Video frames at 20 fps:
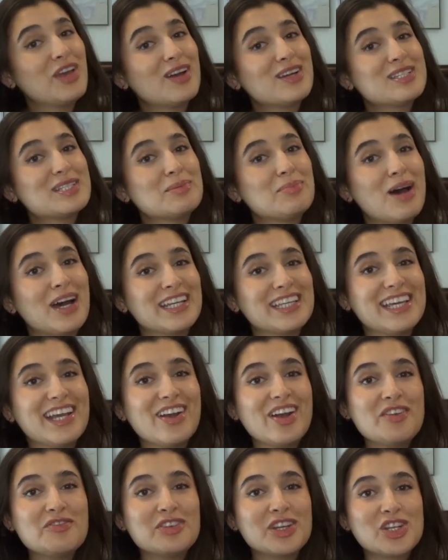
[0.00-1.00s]
on to body
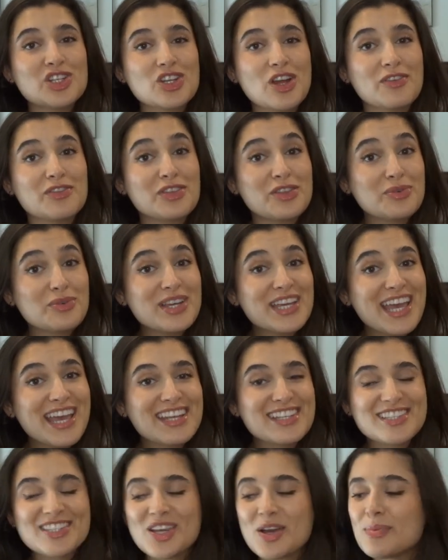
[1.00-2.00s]
care. I finished off three
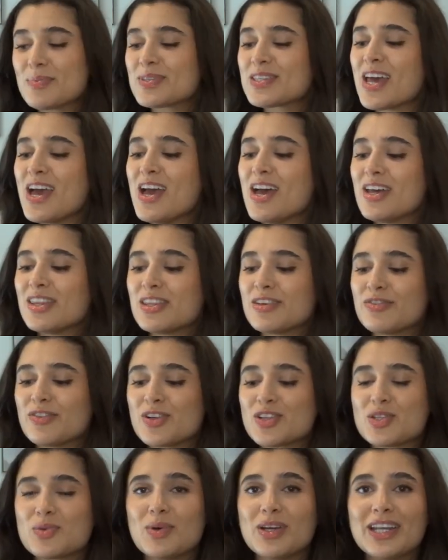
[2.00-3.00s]
hand soaps. The
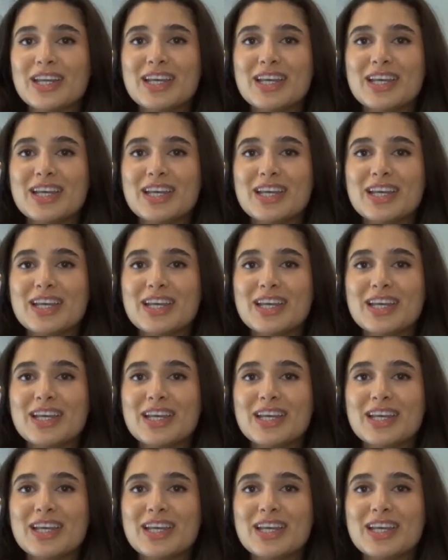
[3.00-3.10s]
first one